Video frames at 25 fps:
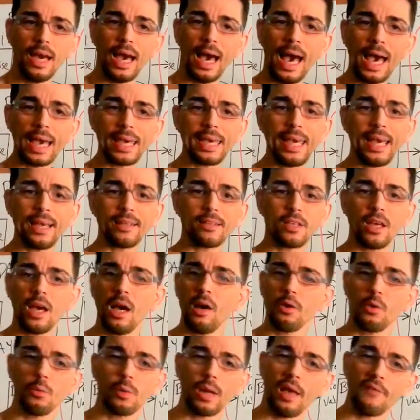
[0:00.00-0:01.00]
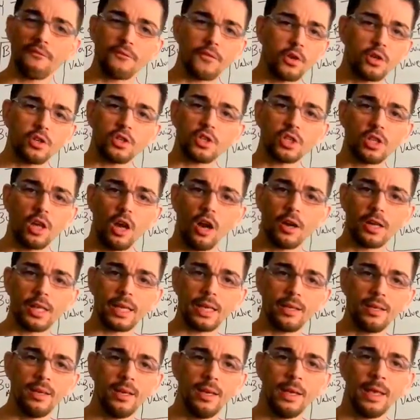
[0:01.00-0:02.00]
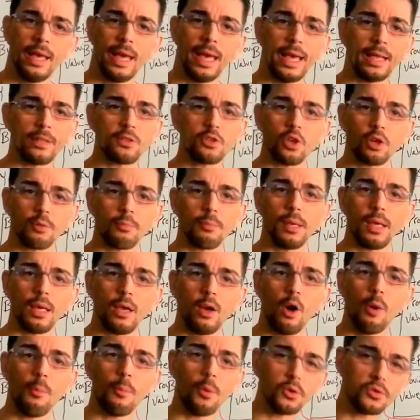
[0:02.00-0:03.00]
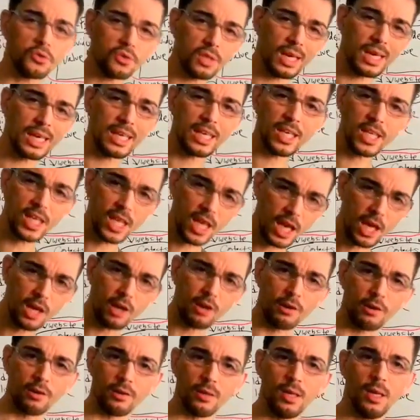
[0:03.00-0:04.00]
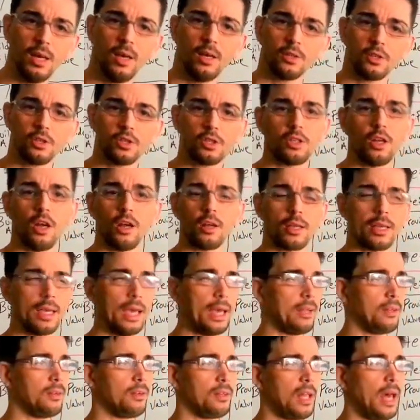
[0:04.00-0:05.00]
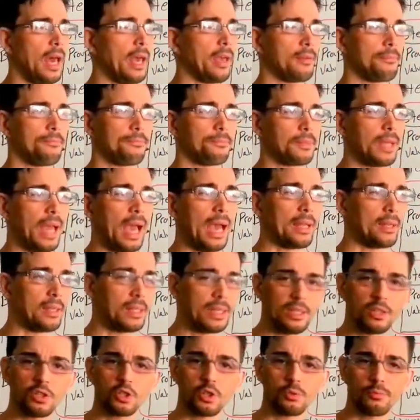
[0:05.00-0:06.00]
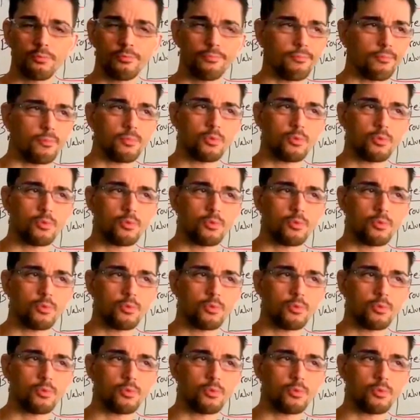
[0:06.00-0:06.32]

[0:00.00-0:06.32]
I can't tell you when I first started, it took me almost a year to start getting like at least